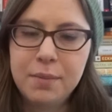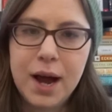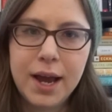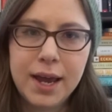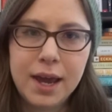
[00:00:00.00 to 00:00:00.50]

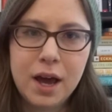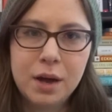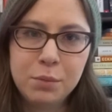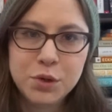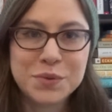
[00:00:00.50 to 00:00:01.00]
my
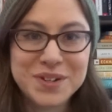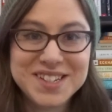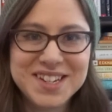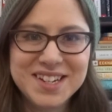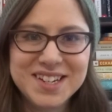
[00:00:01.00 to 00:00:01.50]
most
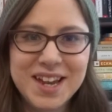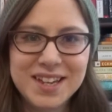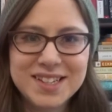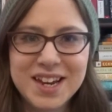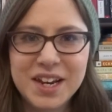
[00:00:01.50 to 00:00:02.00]
recent
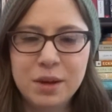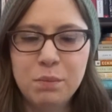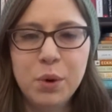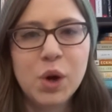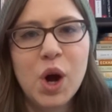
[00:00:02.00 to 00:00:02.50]
exciting
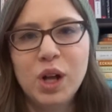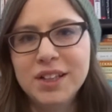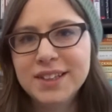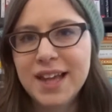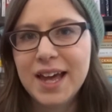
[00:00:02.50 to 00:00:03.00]
book
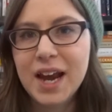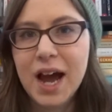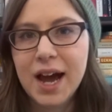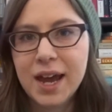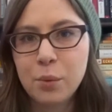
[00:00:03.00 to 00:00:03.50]
haul that
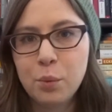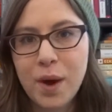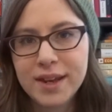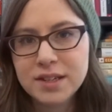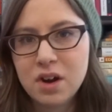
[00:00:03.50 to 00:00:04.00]
I
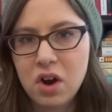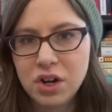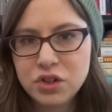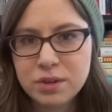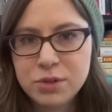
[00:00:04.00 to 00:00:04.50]
went on
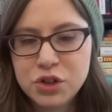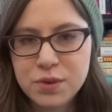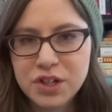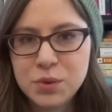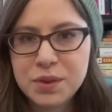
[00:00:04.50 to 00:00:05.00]
a trip to
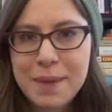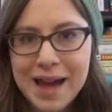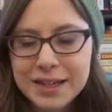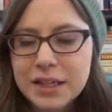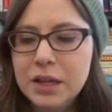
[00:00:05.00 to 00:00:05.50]
Toronto with
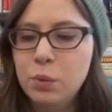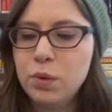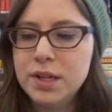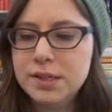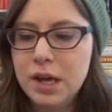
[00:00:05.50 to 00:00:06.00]
Matt. It
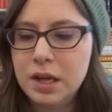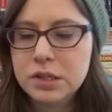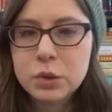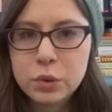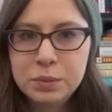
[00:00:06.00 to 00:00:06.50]
was
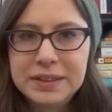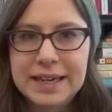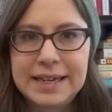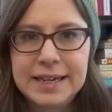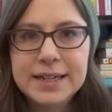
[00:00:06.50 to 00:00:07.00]
school
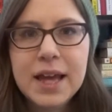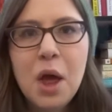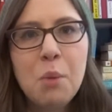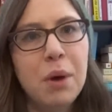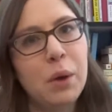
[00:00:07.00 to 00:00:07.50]
related,
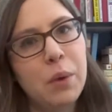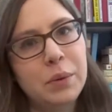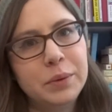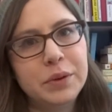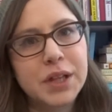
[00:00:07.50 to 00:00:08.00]
but
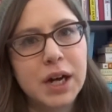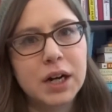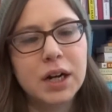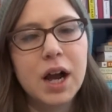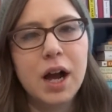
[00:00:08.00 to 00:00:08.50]
while we were
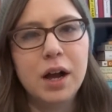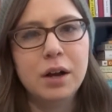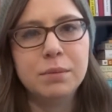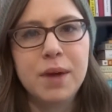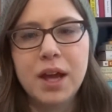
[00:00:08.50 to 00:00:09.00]
there,
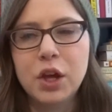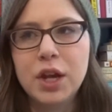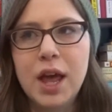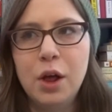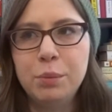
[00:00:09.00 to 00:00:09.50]
I
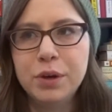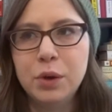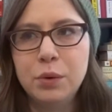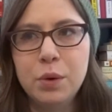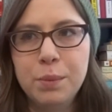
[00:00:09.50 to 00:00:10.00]
couldn't help but
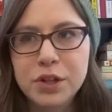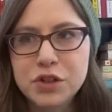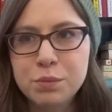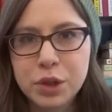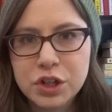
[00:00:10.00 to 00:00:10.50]
go to a
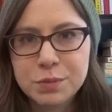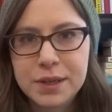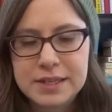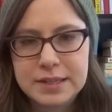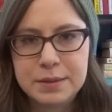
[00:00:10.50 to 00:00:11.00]
bunch of bookish
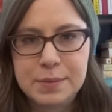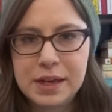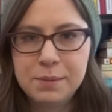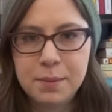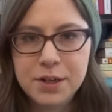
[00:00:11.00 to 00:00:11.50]
places and
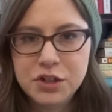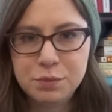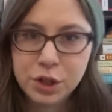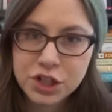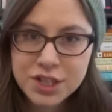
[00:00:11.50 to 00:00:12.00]
pick up a bunch
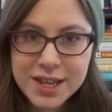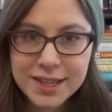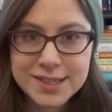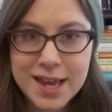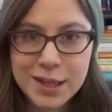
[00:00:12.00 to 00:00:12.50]
of bookish
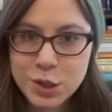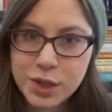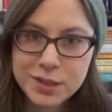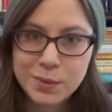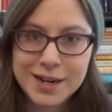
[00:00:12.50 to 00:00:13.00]
things, and so
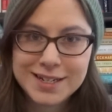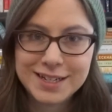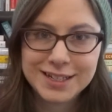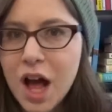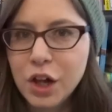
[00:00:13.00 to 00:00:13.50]
that's what I
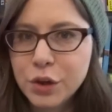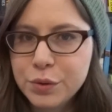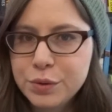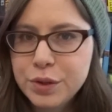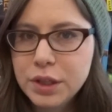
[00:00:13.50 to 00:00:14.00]
did. I'll
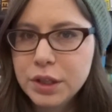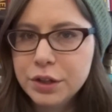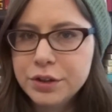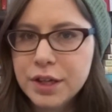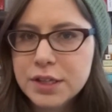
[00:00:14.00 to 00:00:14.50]
go through the
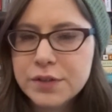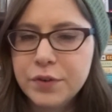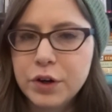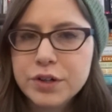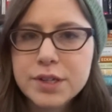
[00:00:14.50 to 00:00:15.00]
little things
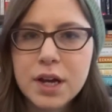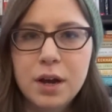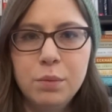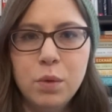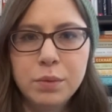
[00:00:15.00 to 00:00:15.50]
first.
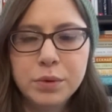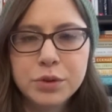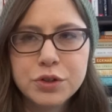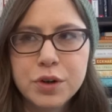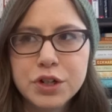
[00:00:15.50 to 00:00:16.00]
While we
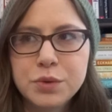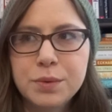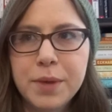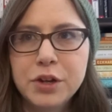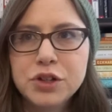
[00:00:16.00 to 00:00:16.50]
were in Toronto,
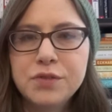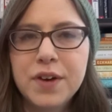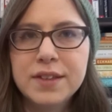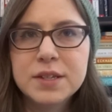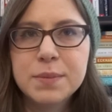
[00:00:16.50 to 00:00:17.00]
we managed to
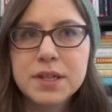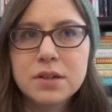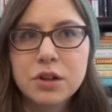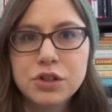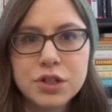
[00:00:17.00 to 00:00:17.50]
find this
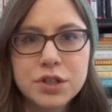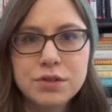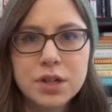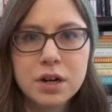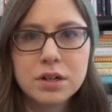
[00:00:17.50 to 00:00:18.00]
place called Just
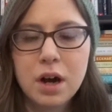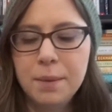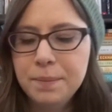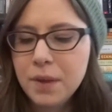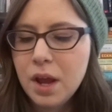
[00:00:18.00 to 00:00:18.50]
You, Sarah
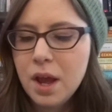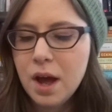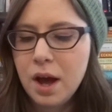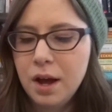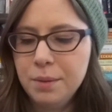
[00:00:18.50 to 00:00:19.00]
Tom
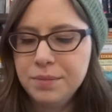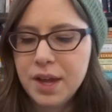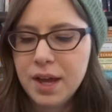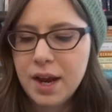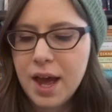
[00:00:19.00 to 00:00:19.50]

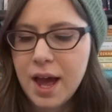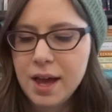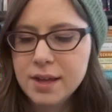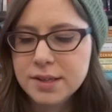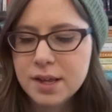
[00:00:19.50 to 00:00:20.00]
that
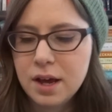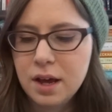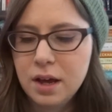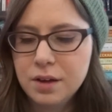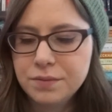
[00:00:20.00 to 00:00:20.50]
has
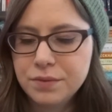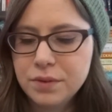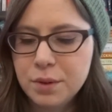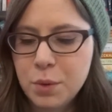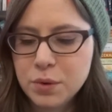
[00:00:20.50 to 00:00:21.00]

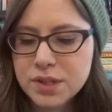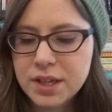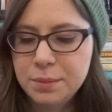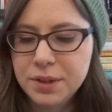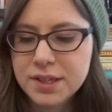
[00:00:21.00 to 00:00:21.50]
the
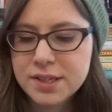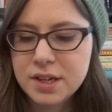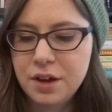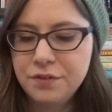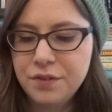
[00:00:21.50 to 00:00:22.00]
most Ghibli
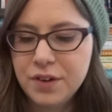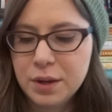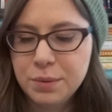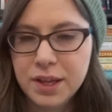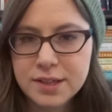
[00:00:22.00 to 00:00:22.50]
stuff of
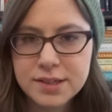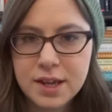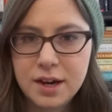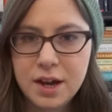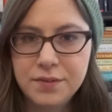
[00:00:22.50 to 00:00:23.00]
any place
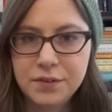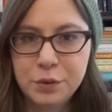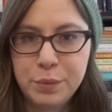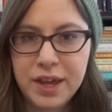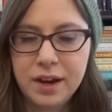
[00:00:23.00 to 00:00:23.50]
that I've
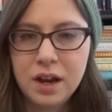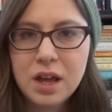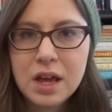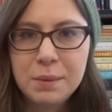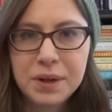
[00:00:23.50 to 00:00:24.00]
ever been,
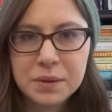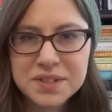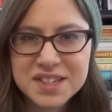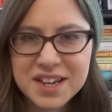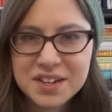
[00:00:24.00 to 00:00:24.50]
but it
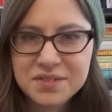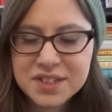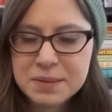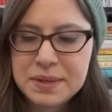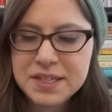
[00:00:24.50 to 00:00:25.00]
was kind of
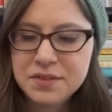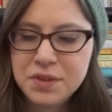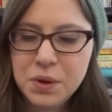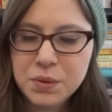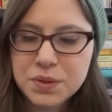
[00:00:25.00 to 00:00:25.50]
expensive
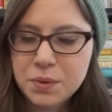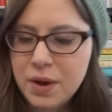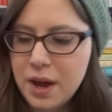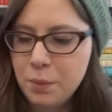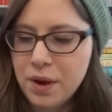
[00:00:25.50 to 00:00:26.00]
though,
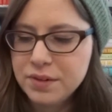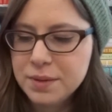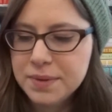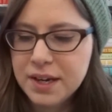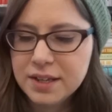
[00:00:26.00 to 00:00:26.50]
so I wound
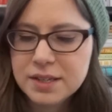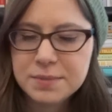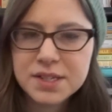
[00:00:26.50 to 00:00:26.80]
up getting some